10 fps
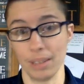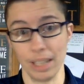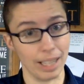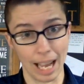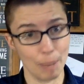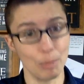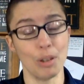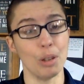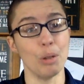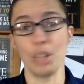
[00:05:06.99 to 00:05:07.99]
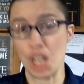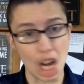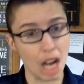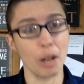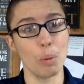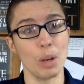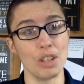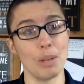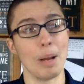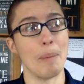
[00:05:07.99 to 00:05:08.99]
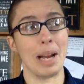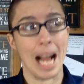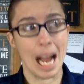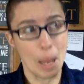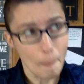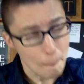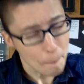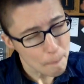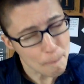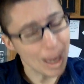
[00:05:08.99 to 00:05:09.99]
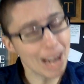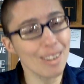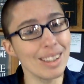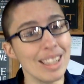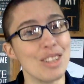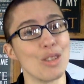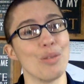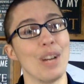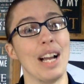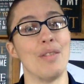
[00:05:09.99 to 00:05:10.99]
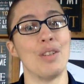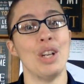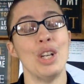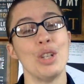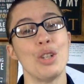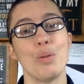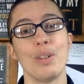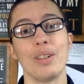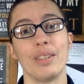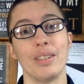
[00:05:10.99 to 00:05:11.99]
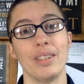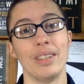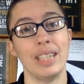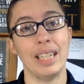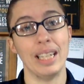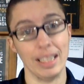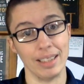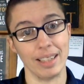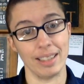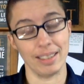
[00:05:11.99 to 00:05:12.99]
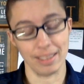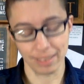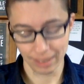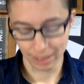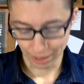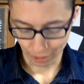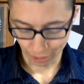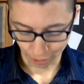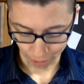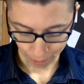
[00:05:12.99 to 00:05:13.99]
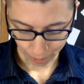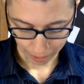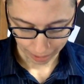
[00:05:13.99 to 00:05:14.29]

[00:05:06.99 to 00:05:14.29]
Like, absolutely not a question in my mind. I barely survived to adulthood in the 90s. So,